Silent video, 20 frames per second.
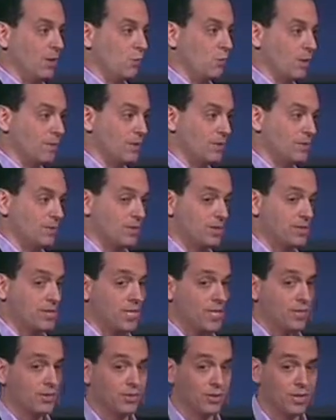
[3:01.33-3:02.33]
and what business
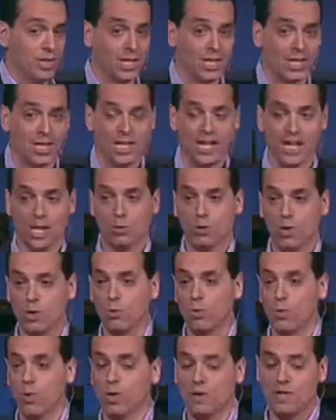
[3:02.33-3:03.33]
does. And
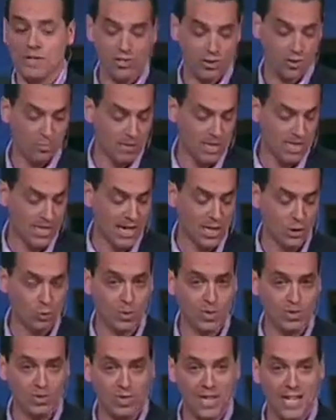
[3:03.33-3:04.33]
what worries me as
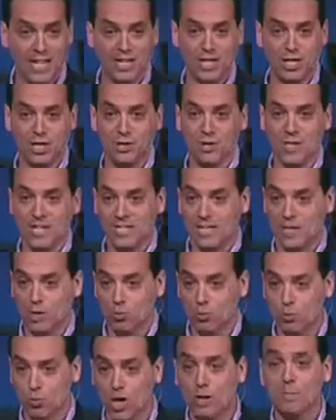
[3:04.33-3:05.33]
we stand here in
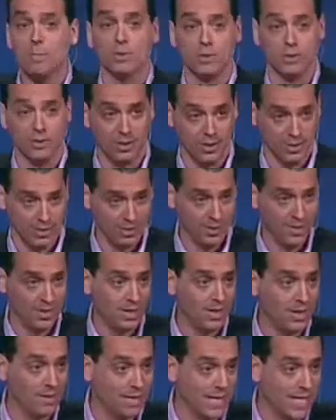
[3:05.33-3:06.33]
the rubble
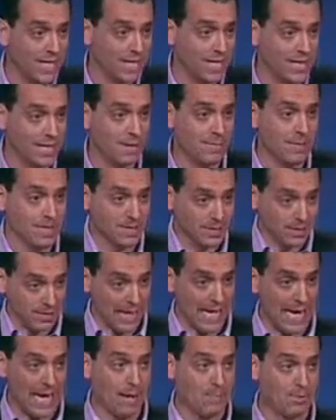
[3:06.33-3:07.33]
of the economic
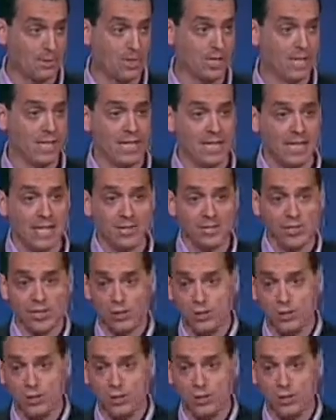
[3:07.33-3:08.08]
collapse is